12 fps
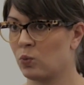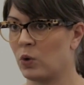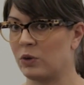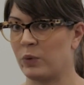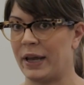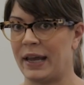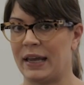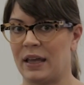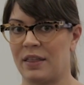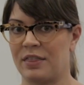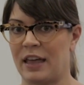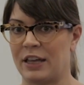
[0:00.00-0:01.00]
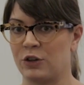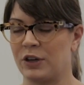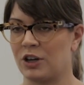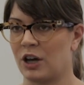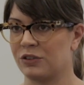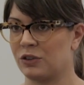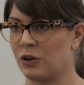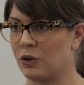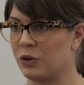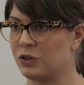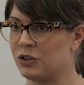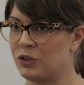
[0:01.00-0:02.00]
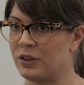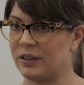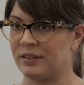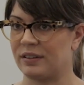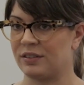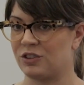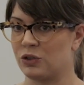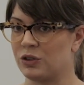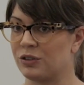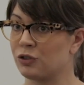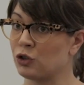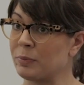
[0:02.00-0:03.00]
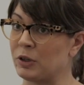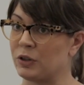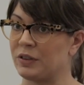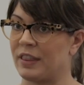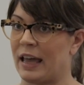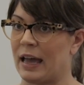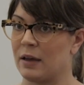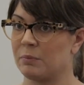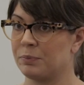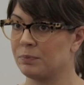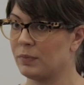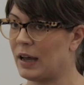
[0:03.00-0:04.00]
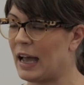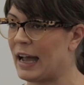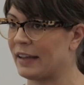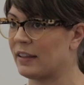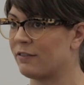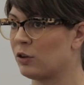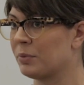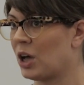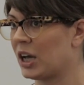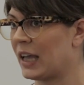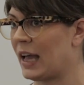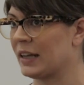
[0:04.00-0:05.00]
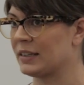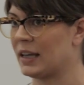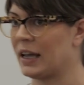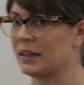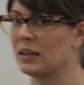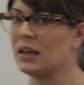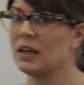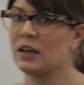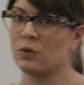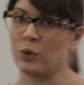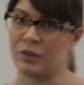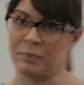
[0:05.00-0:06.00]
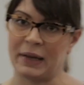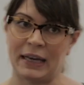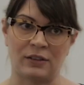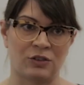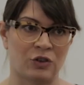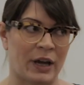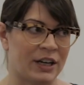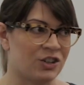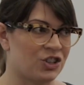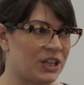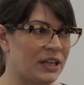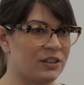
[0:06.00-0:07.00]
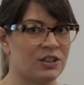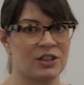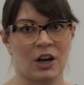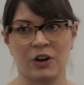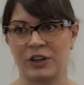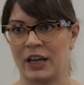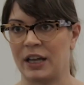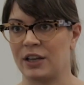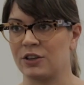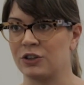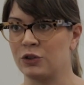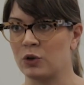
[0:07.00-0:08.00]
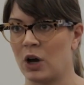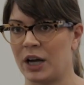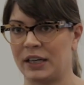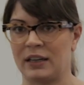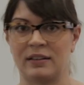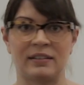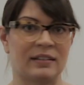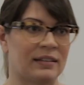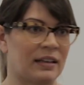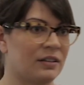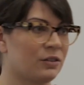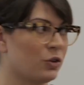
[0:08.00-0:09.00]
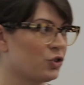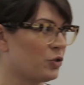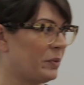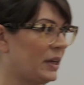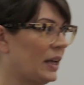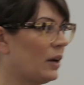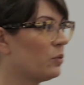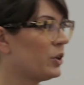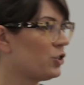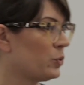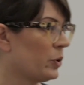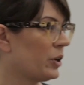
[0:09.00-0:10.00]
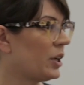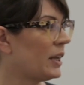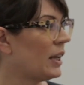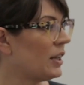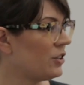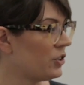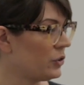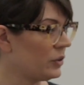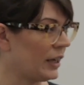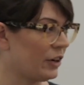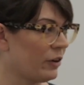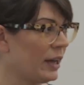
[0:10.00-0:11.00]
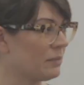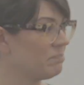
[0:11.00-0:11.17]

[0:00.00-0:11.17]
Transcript: one way that you can also do this is to distribute that high-level blog content with a paid strategy to target new audiences on social media, which we're going to get into later